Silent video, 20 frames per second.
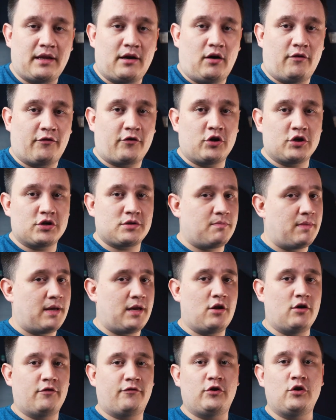Of course,
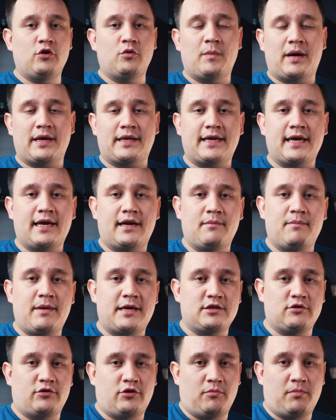many of you might get it
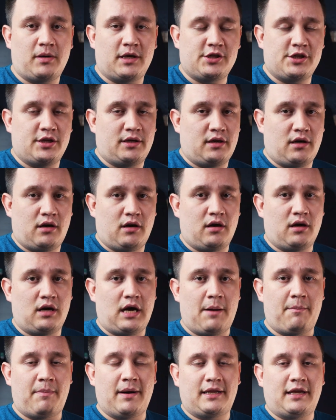based on your budget,
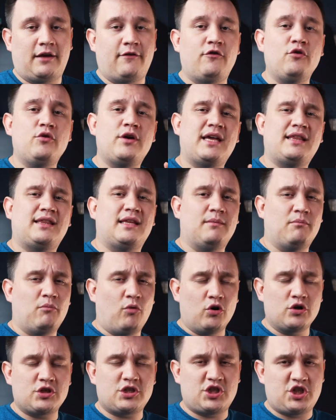but if you get the
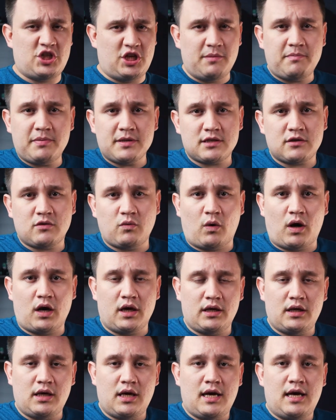most cheapest
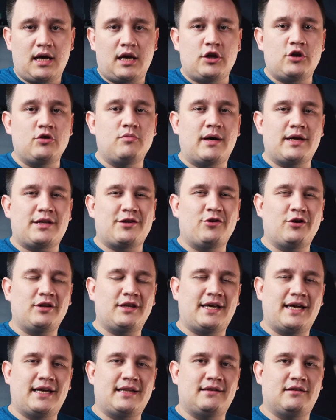one, you might not
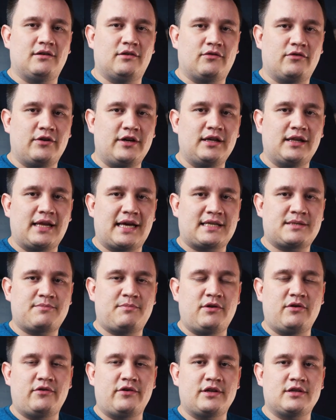get the real
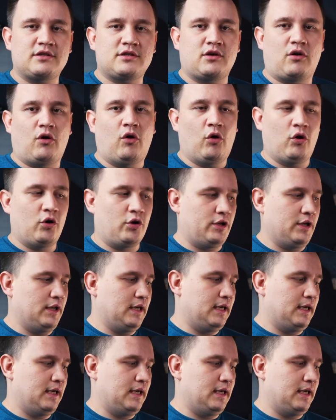experience on